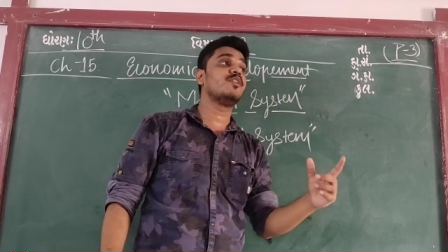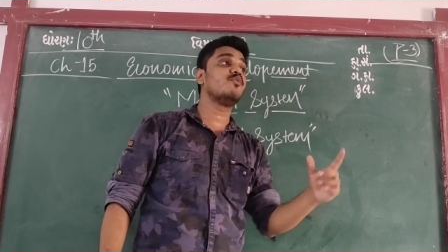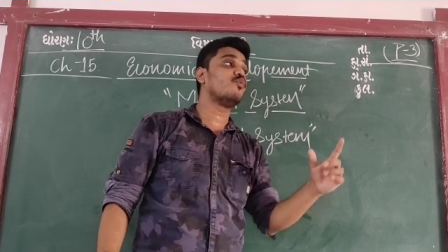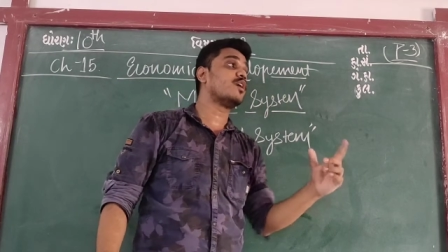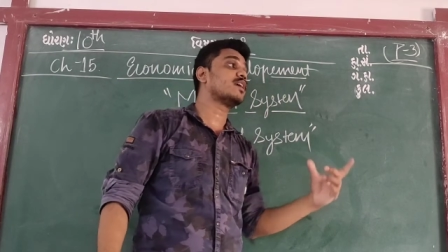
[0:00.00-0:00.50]

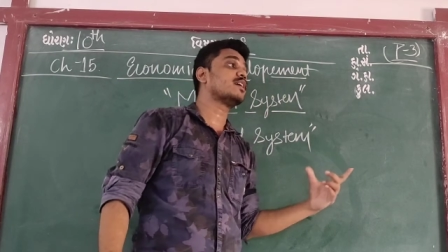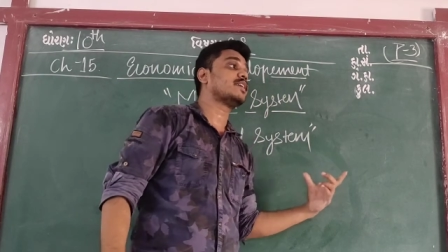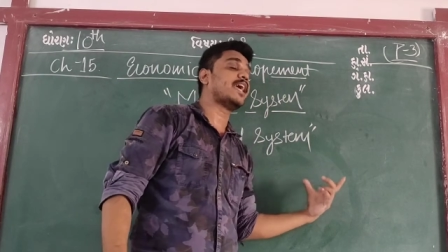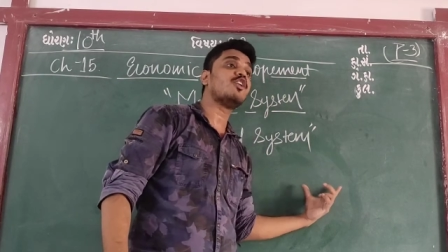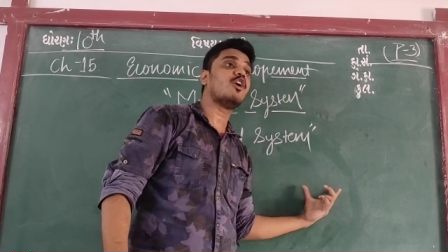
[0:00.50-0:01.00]
will work
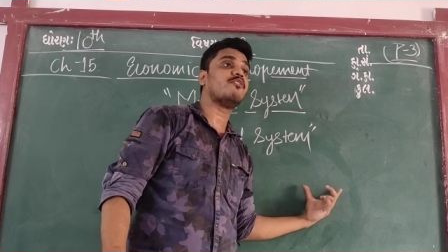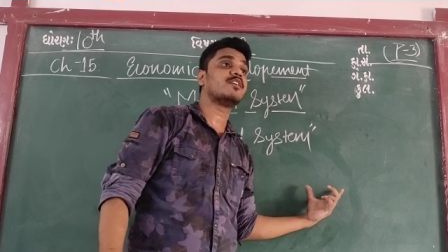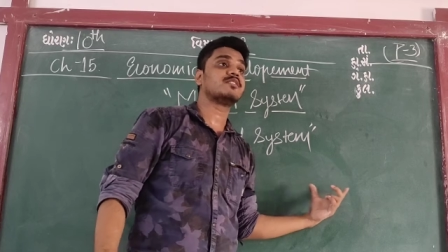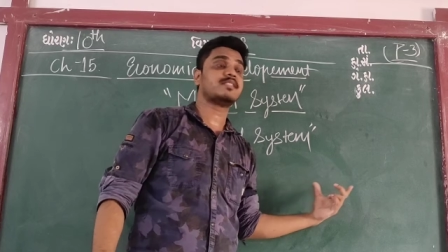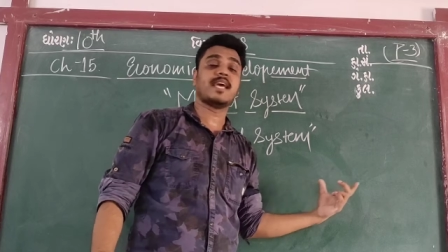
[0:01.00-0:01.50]
10
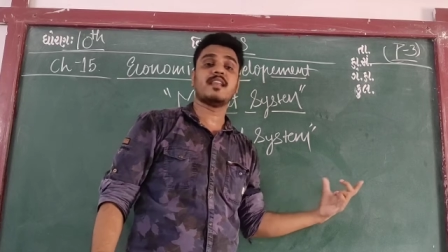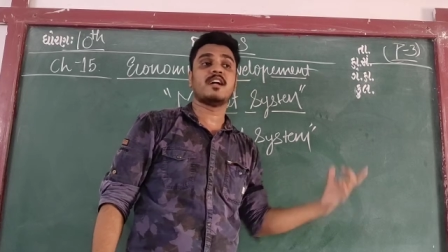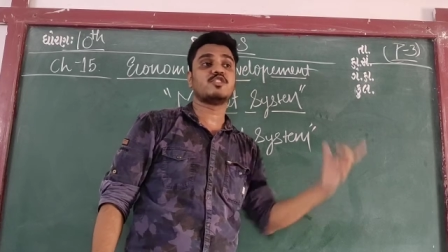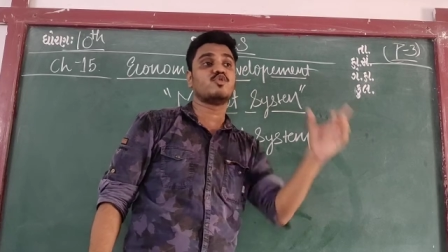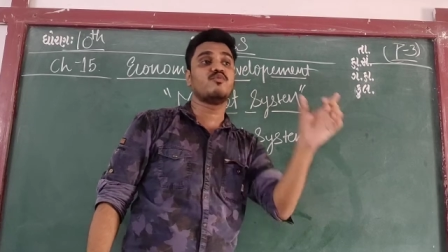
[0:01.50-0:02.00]
hours, 10
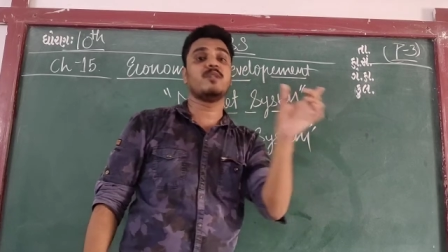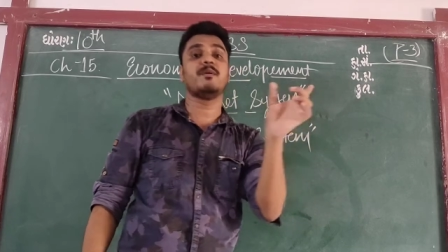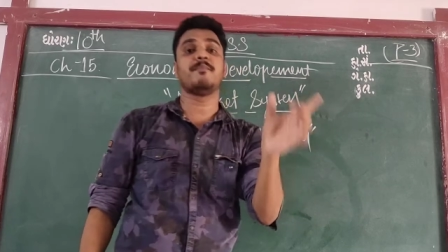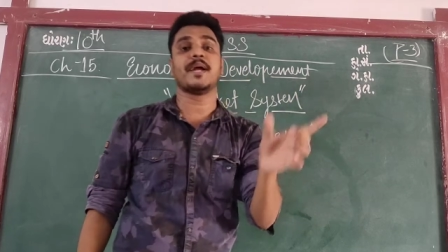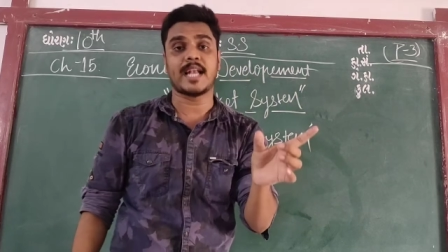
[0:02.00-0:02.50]
hours you will
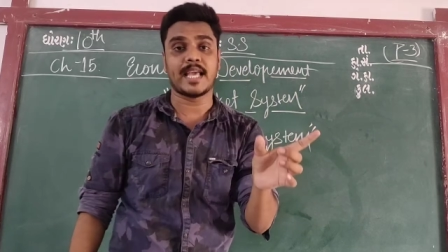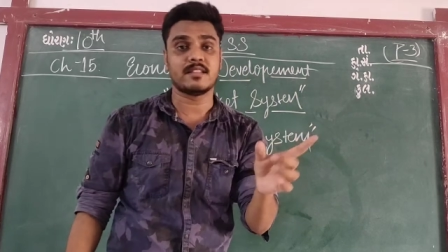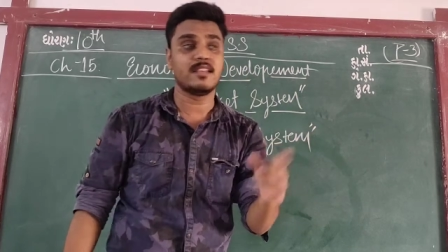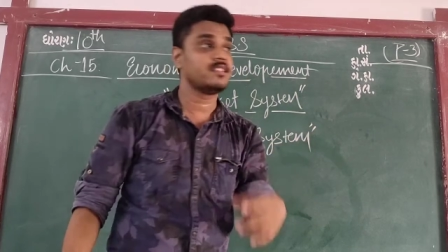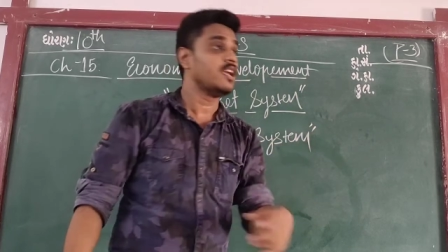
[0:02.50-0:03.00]
be paid like
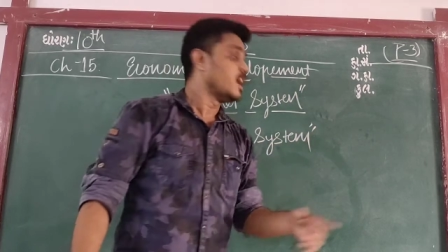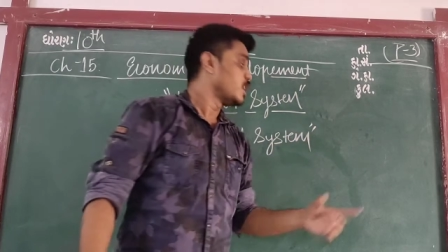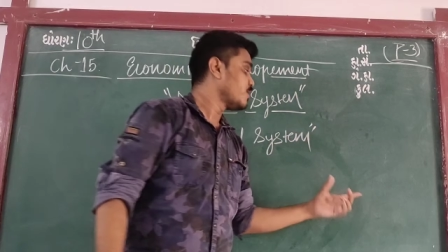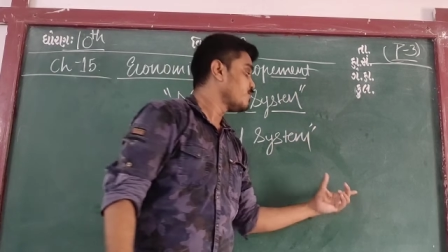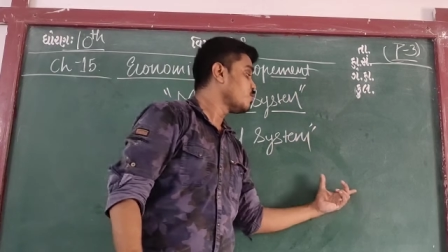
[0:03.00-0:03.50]
this.
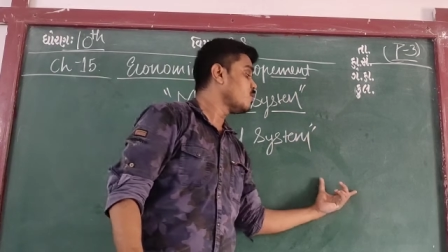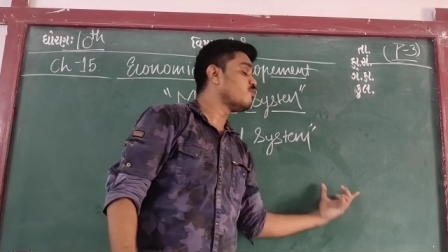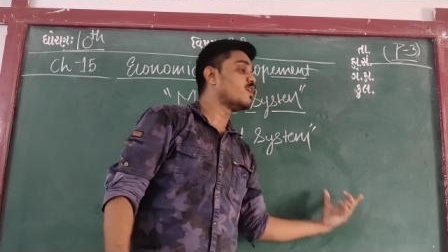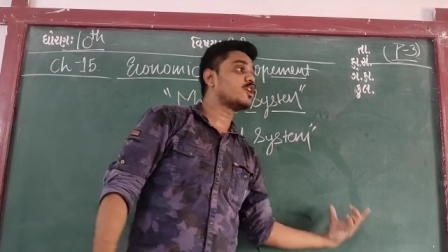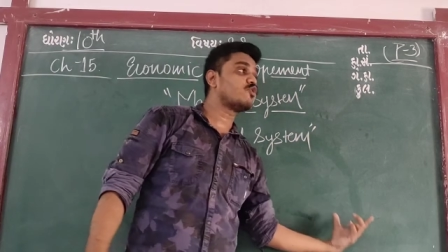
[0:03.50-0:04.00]
If you
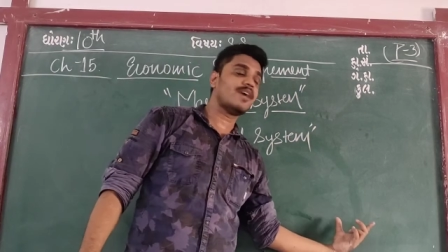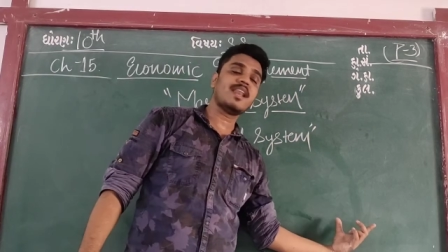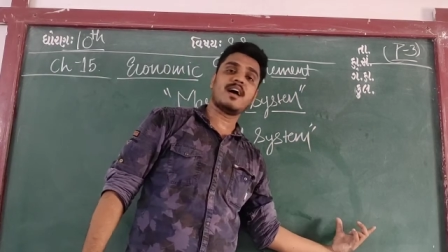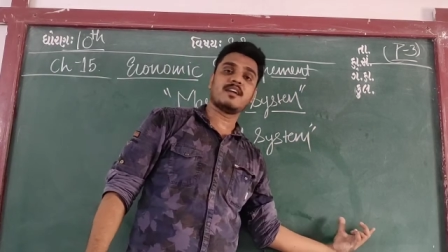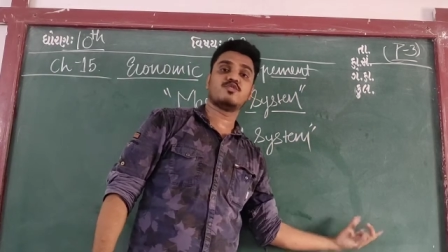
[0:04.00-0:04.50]
will work 12
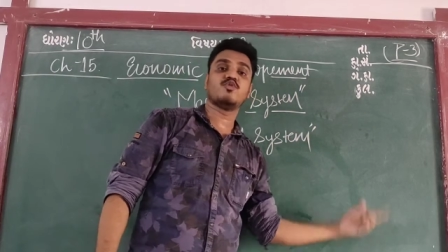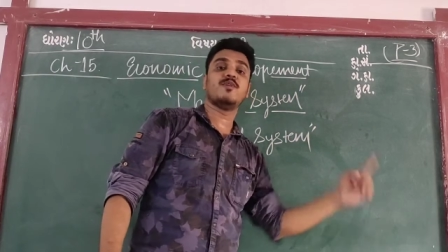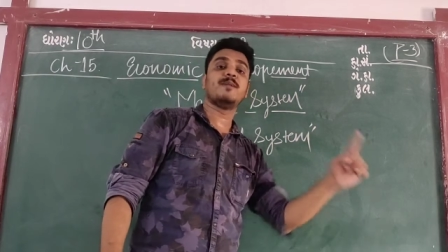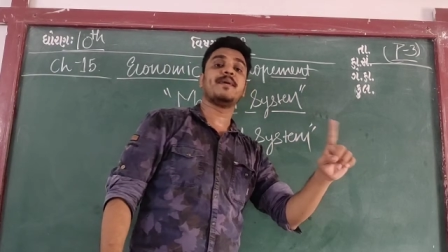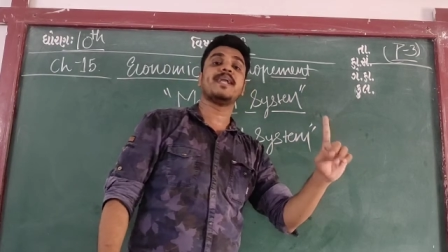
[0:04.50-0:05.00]
hours, you
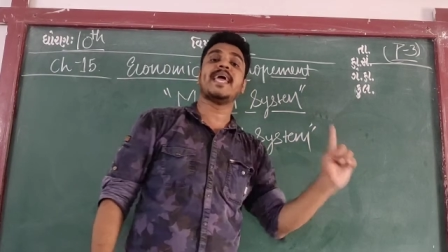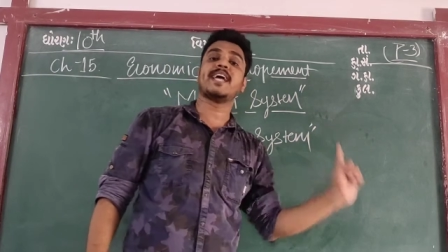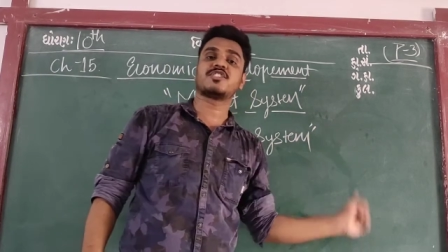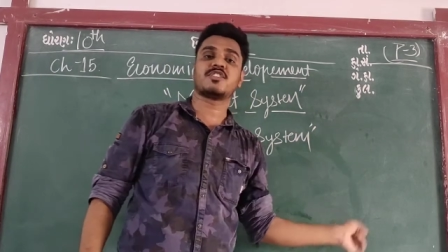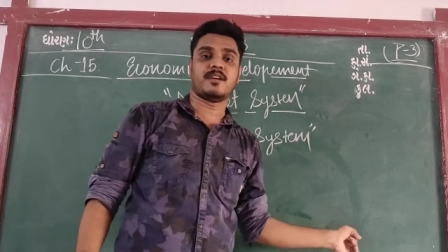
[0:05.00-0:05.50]
will be paid
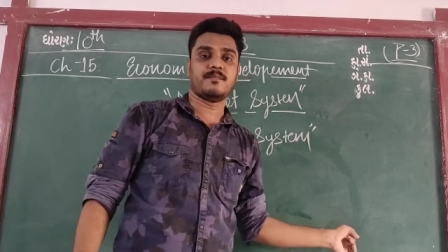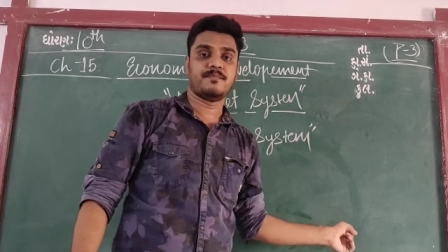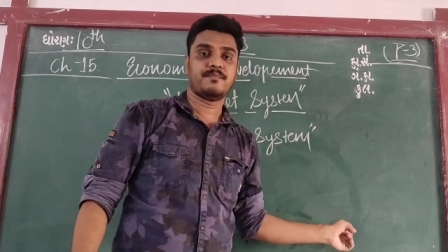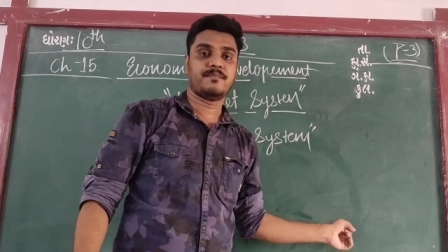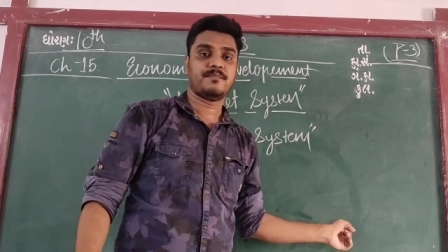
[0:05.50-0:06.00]
extra.
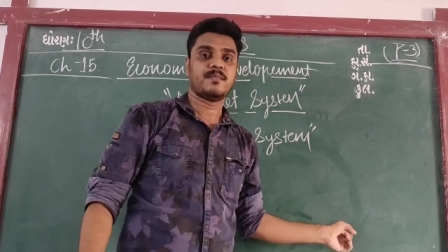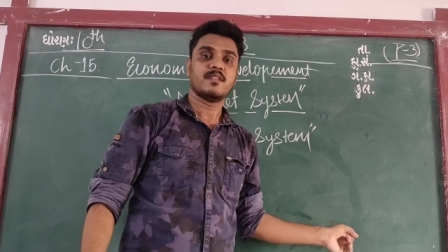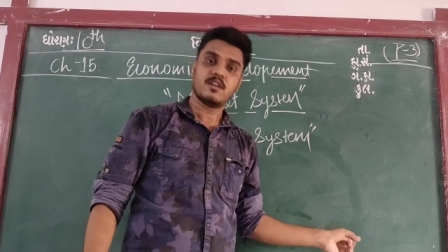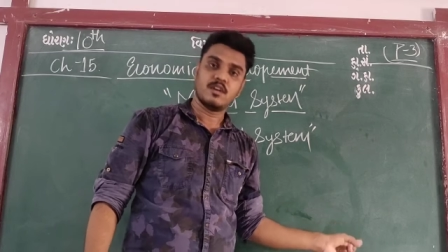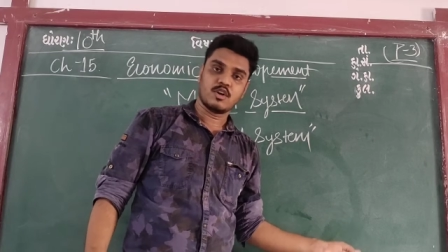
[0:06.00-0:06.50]

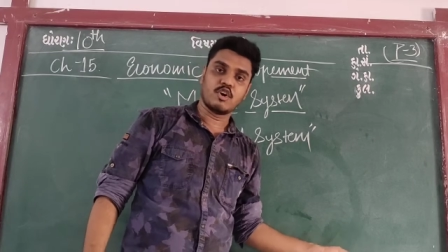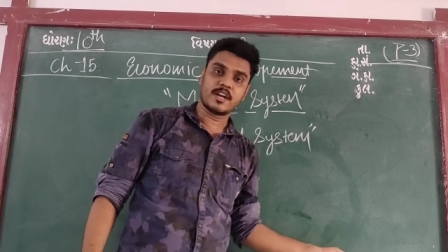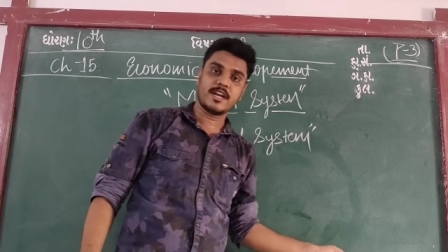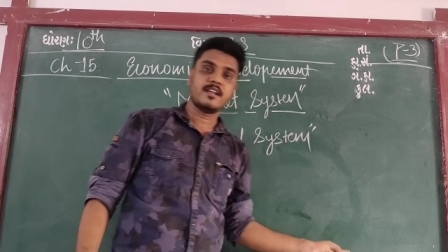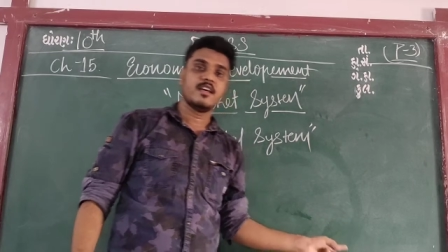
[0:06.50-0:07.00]

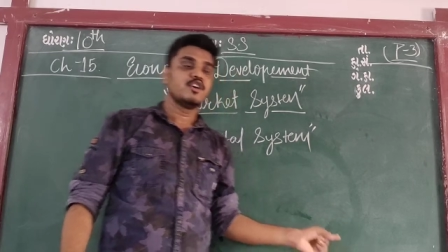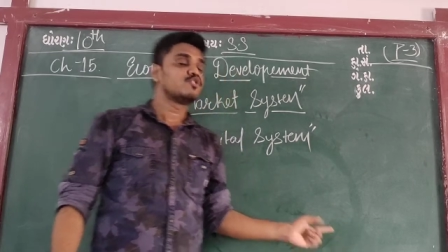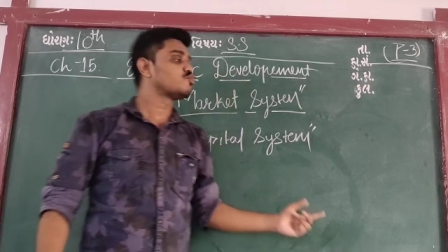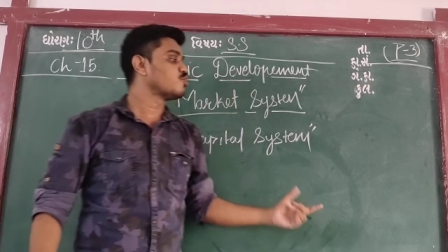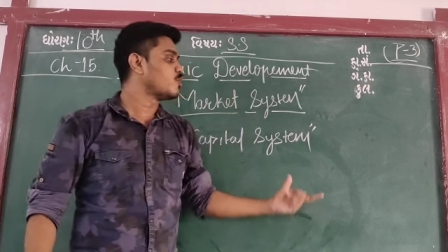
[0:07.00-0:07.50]
Got it?
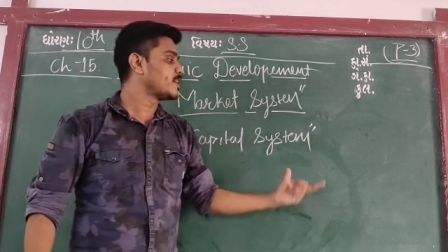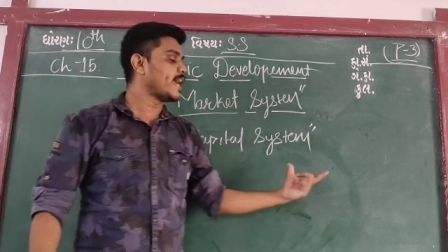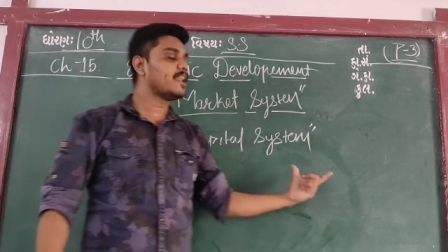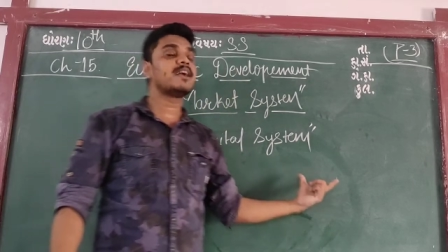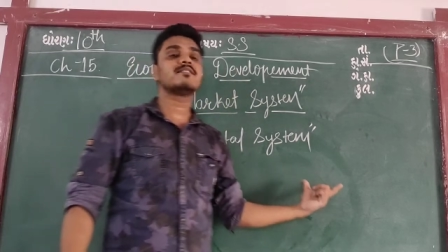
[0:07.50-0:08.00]
So
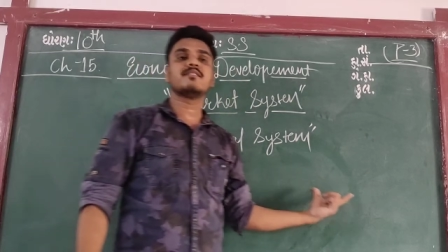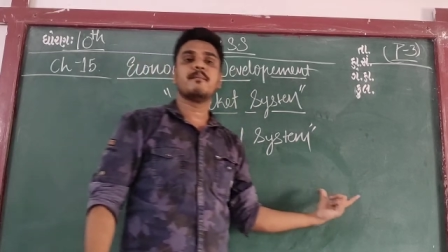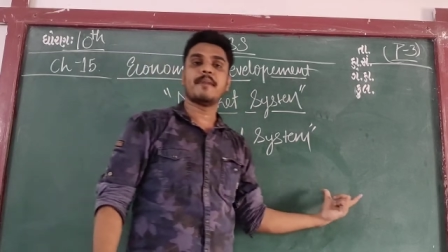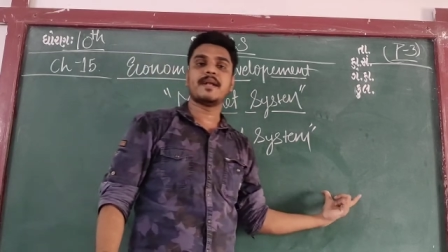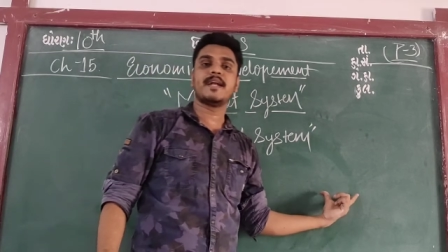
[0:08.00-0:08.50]
10 hours
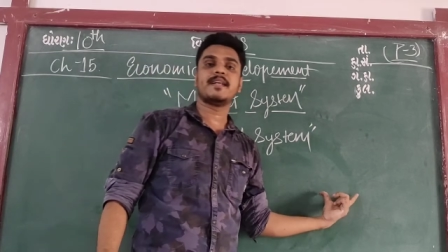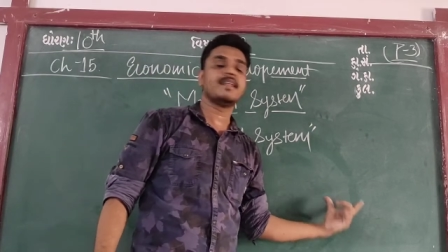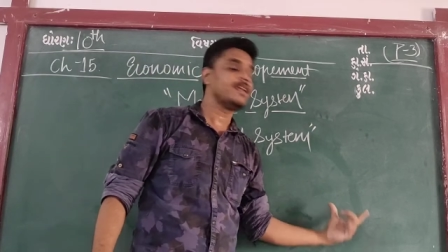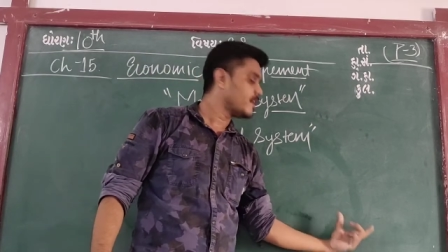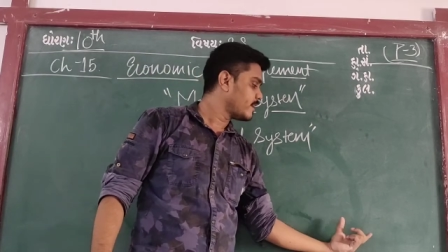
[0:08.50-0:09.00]

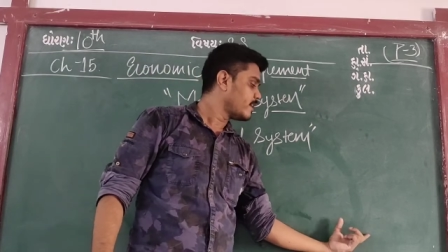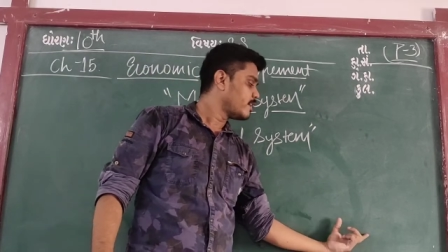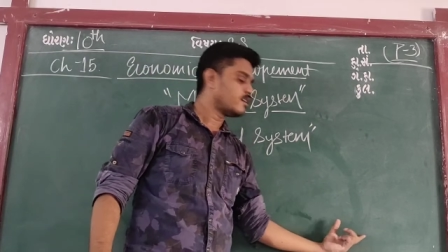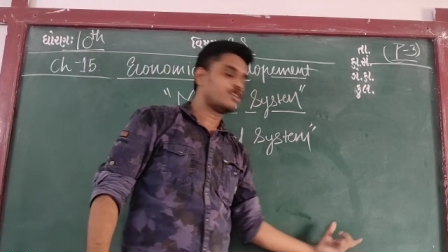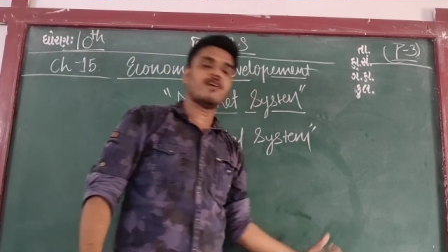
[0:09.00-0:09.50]

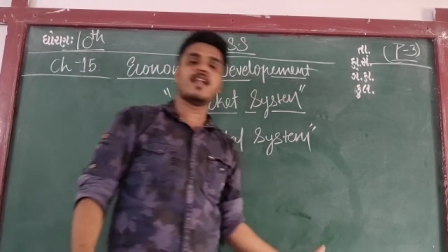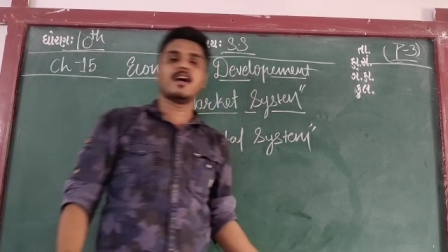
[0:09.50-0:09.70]
mandatory, 12